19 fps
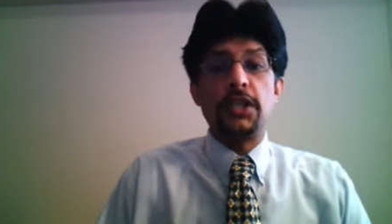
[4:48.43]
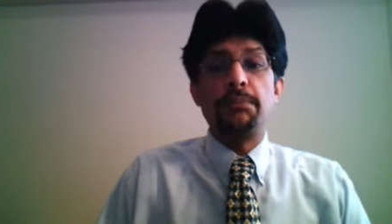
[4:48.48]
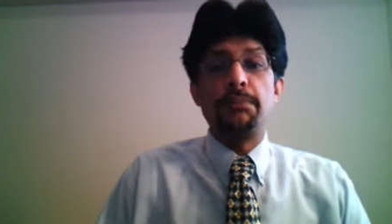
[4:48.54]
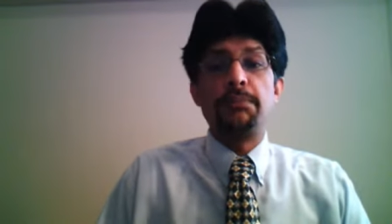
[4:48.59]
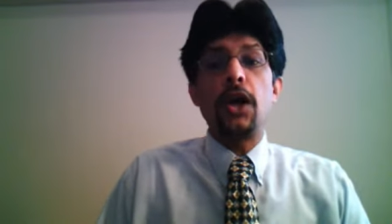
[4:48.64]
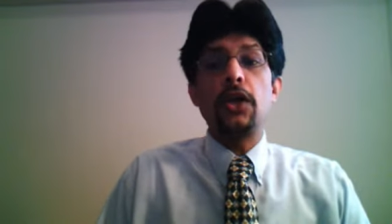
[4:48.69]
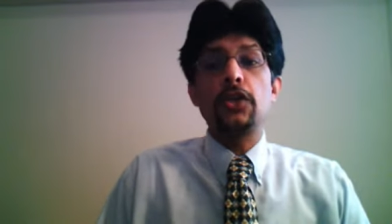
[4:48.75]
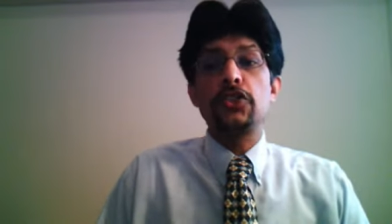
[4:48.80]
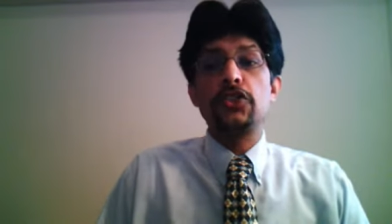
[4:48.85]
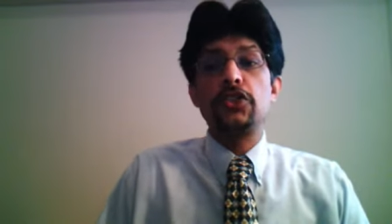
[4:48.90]
The
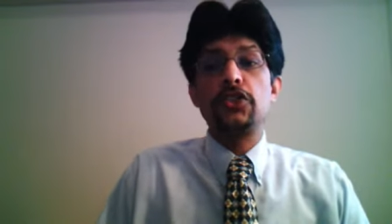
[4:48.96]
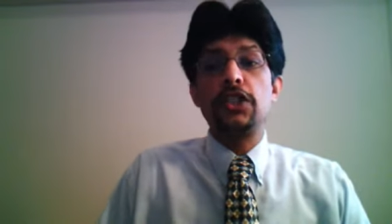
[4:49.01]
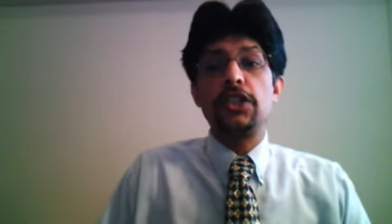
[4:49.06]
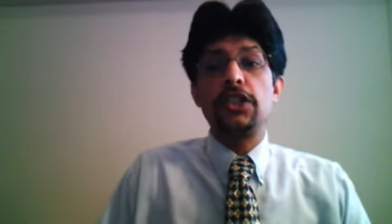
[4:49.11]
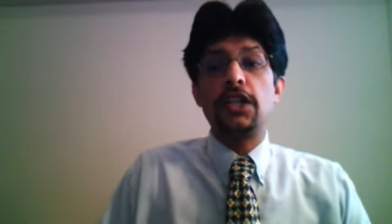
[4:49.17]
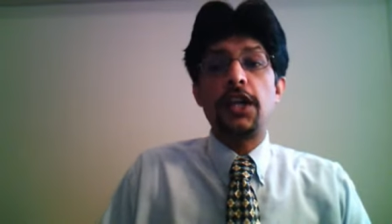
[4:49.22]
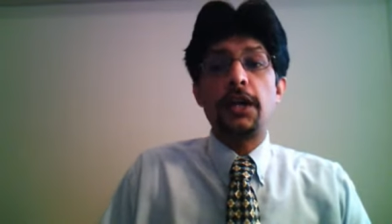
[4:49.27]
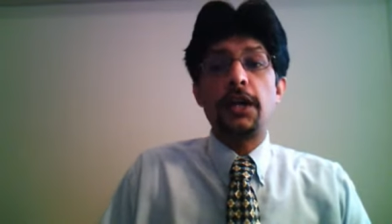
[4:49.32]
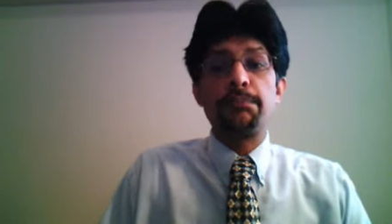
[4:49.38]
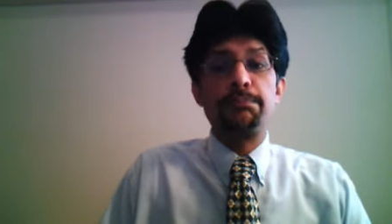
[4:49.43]
bowlers did
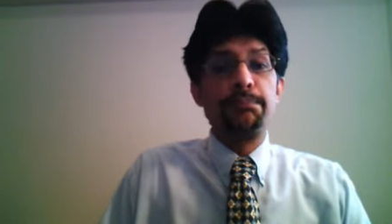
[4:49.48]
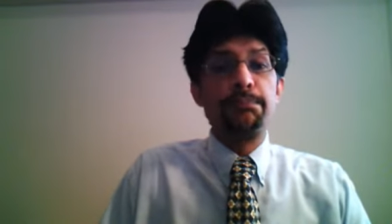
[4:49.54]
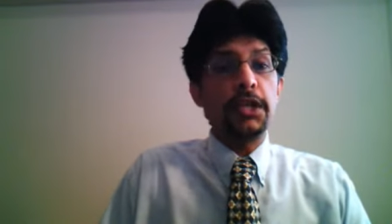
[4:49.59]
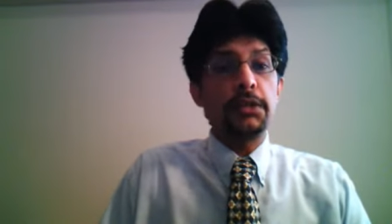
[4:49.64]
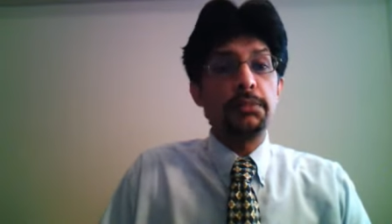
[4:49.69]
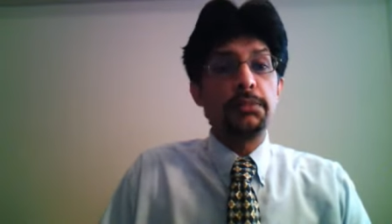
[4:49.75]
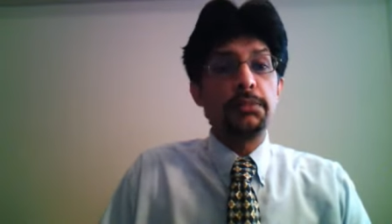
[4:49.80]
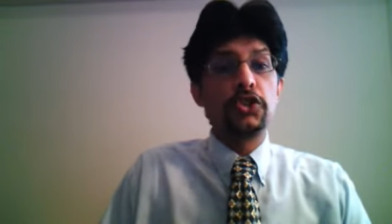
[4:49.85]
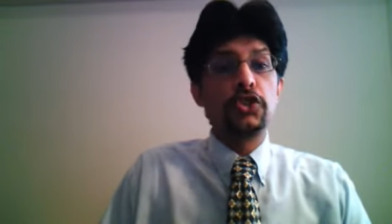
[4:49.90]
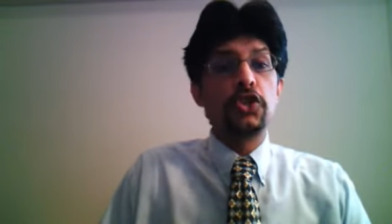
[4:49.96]
an
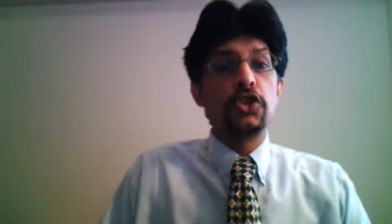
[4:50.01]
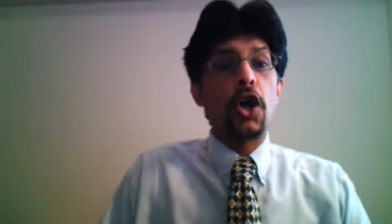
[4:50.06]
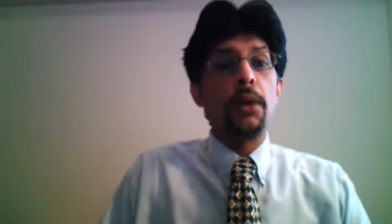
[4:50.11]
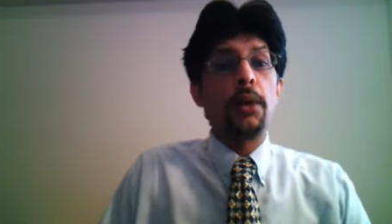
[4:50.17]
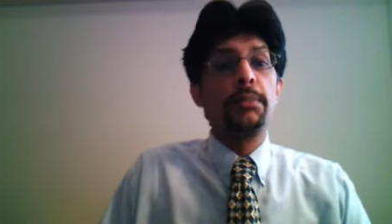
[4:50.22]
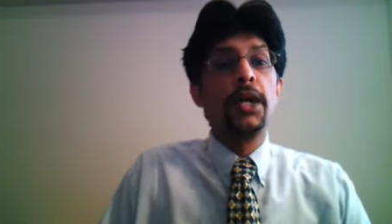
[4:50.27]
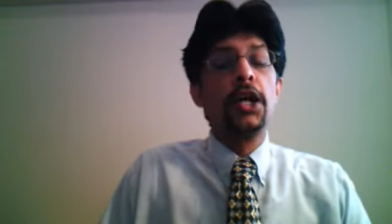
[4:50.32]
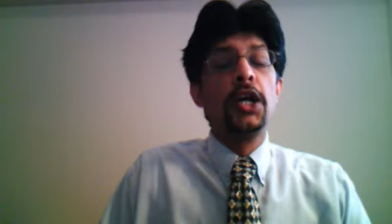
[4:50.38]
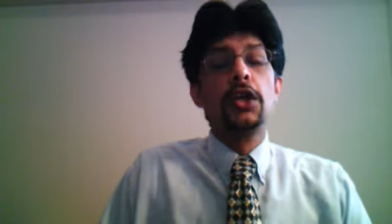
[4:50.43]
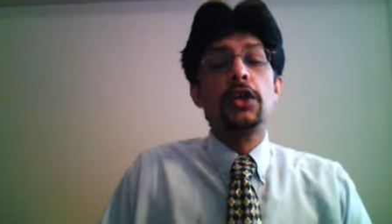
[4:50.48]
admirable
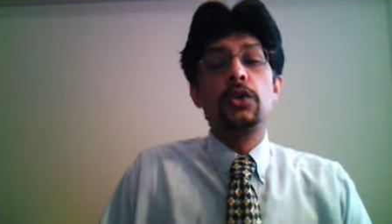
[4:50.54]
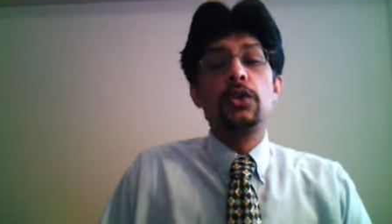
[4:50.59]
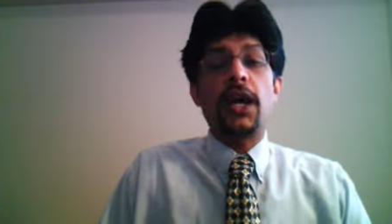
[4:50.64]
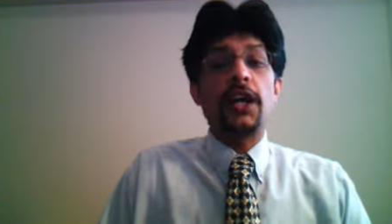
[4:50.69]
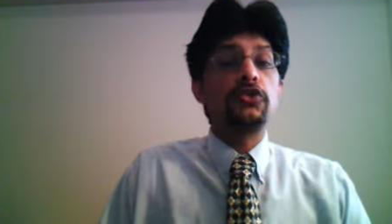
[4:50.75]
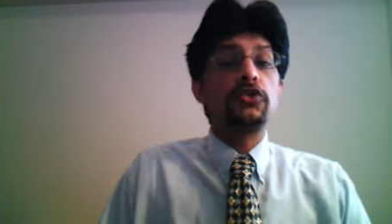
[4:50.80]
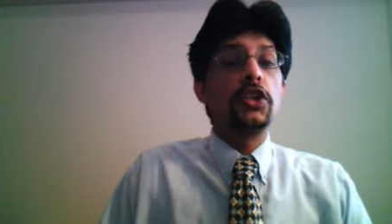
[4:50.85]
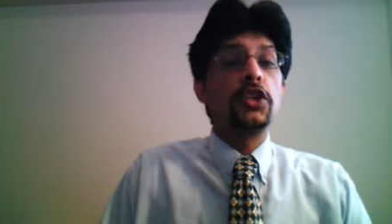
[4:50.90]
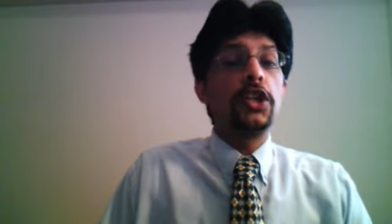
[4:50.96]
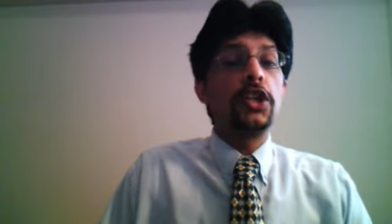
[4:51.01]
job to
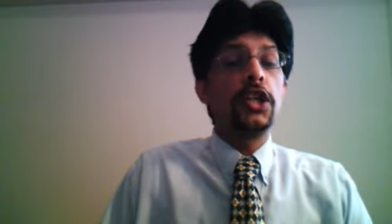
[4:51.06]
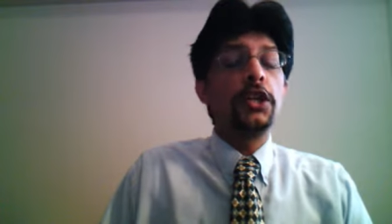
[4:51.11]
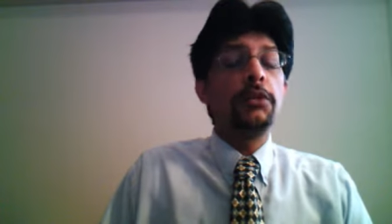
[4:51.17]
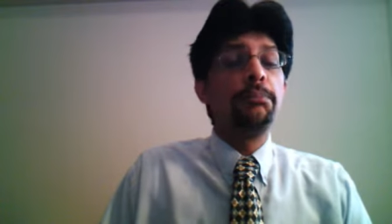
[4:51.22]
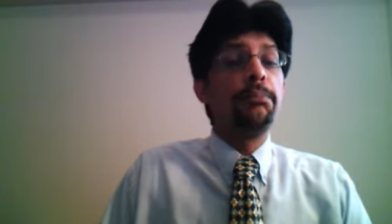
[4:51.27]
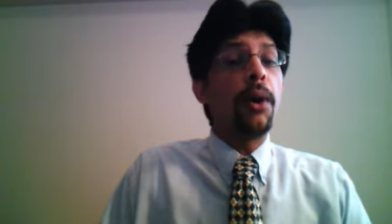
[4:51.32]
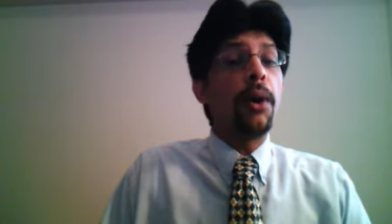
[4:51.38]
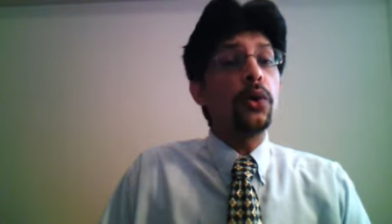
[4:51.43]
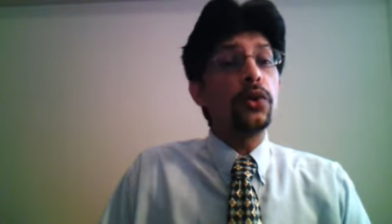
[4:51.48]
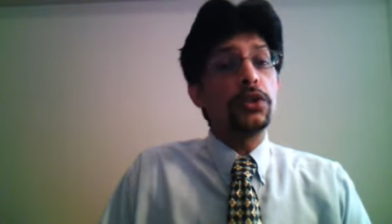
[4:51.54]
actually
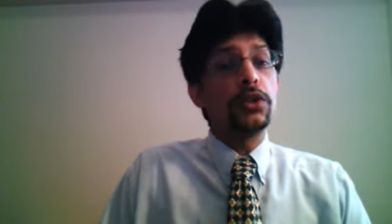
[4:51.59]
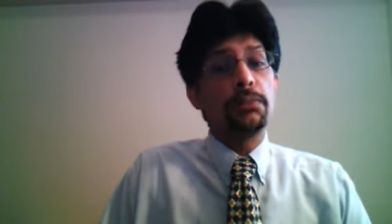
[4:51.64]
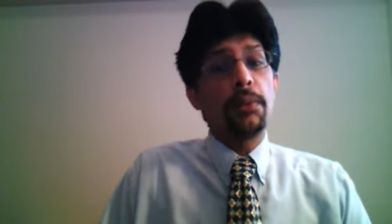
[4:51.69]
bowl,